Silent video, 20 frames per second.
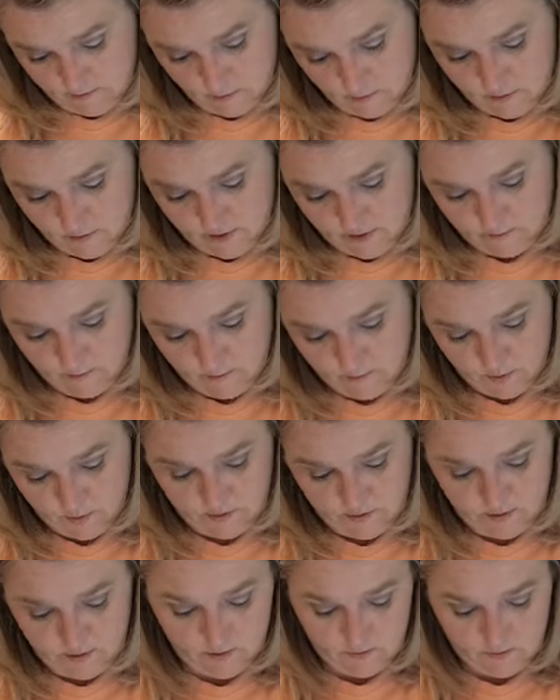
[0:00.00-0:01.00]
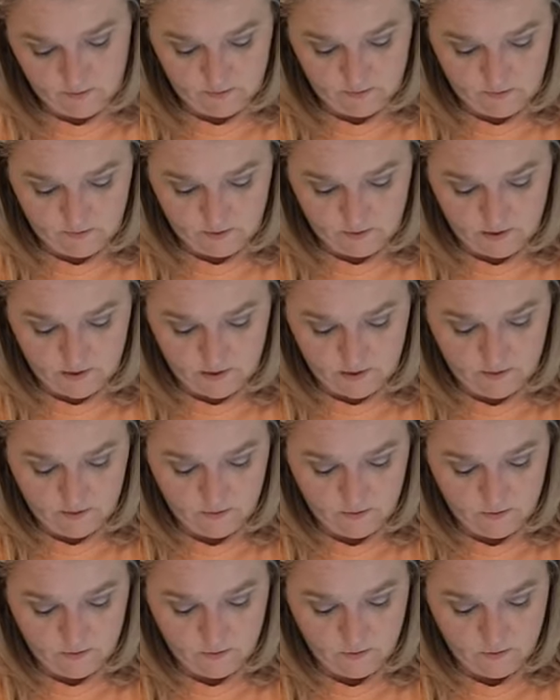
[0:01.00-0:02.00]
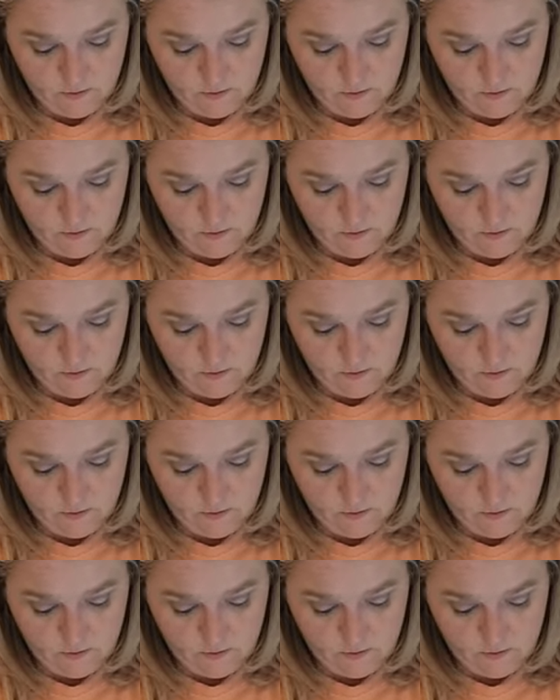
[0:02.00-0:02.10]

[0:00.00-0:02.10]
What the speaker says: go ahead and put this together.